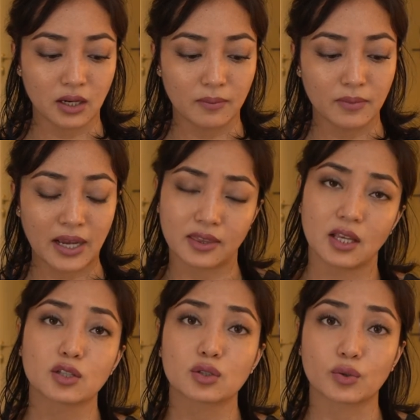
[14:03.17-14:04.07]
I
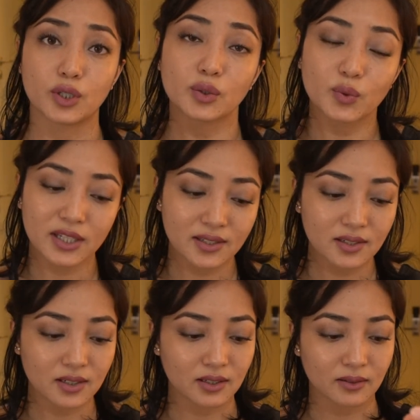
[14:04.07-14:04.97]
think
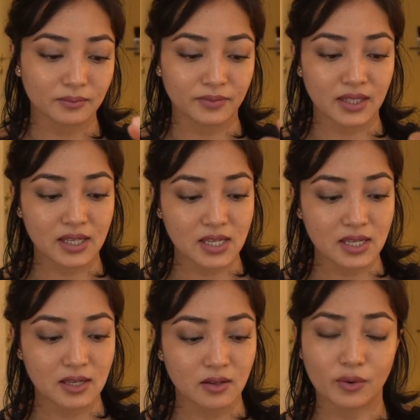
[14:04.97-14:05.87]
Storywind,
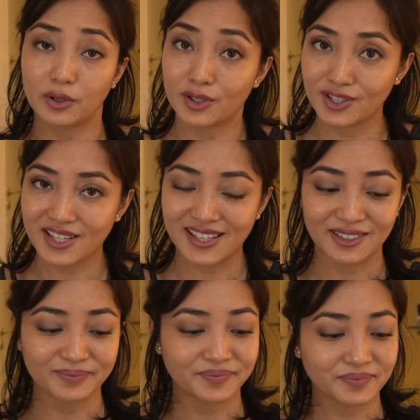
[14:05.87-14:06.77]
he or
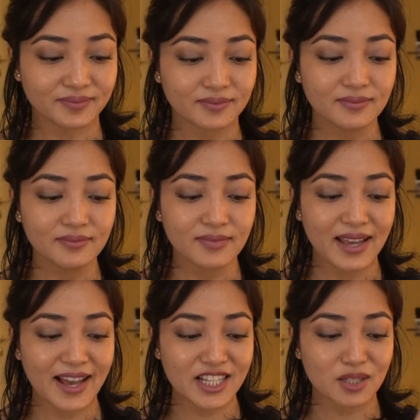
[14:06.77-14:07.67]
she
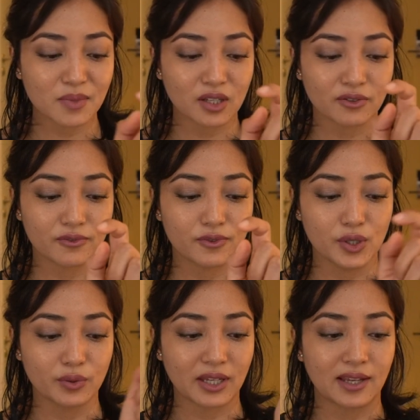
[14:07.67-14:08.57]
asked me if
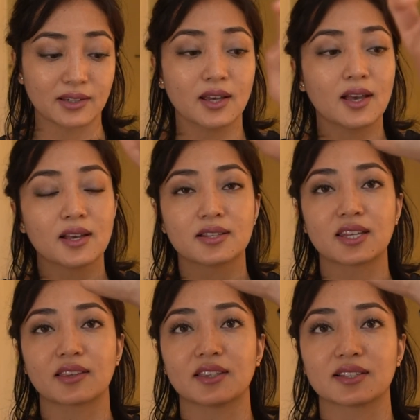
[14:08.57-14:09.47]
you can
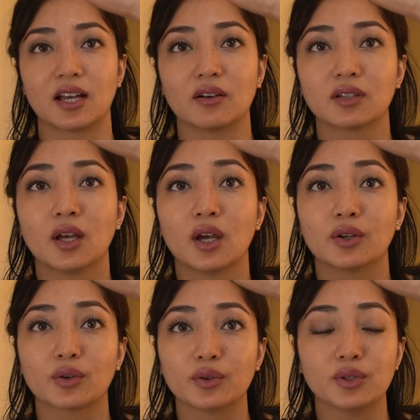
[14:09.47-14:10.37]
take this out.
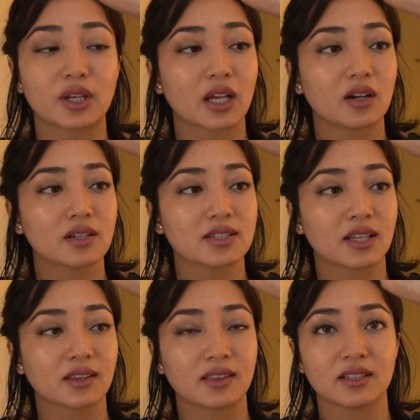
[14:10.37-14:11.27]
No, you cannot
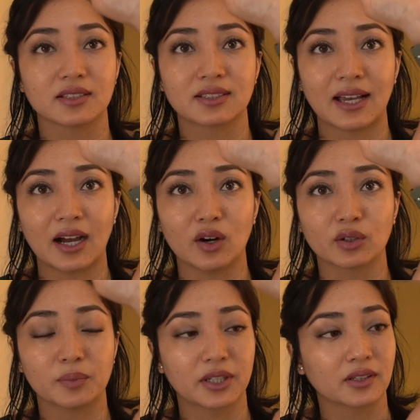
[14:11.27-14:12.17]
take this
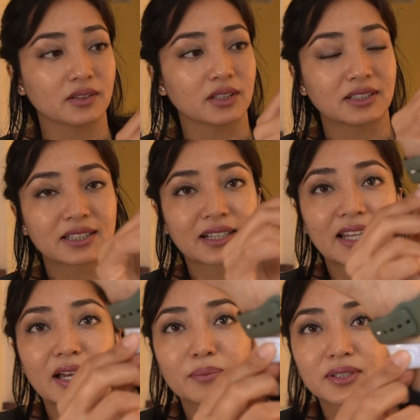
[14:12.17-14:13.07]
out, because it's
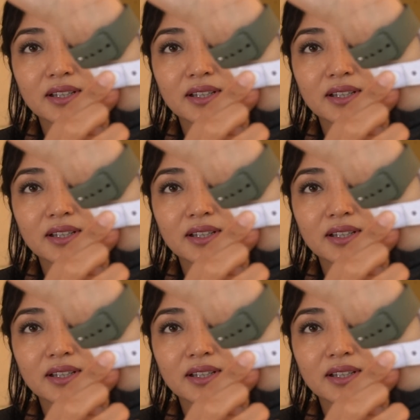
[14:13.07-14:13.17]
clamped